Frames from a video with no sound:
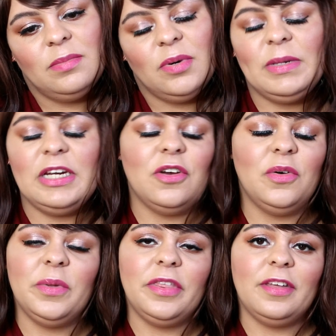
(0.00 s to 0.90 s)
Probably no
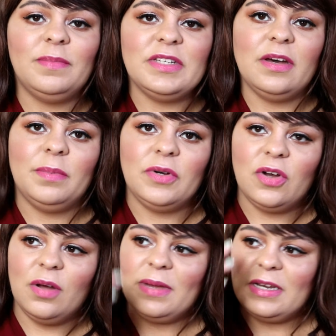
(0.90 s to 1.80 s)
one will thumbs it up or
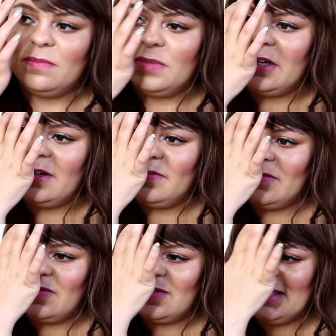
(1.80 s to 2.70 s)
comment, but
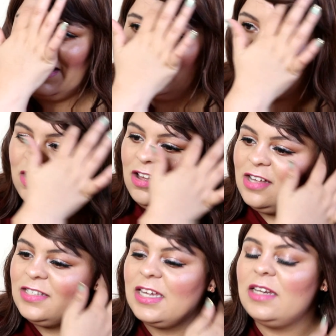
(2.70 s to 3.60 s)
you gotta
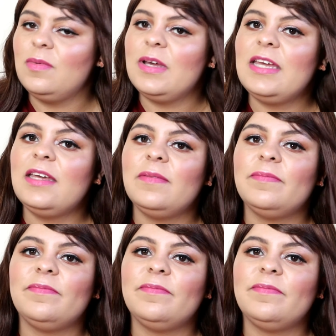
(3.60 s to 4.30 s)
ask anyway.